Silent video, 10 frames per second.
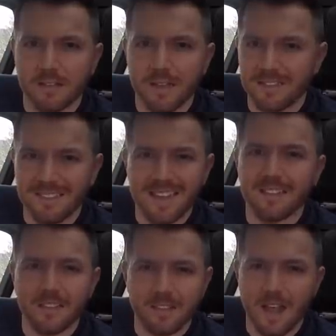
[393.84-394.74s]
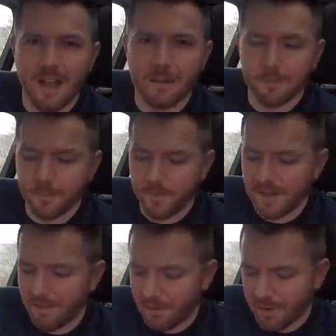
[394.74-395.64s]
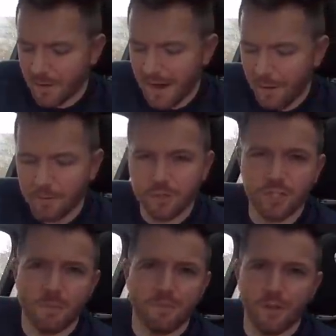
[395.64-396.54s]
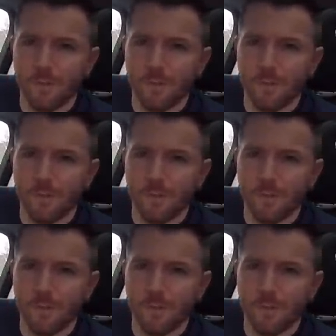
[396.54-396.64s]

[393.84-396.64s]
It's as easy as that. You never have to go out and shop for them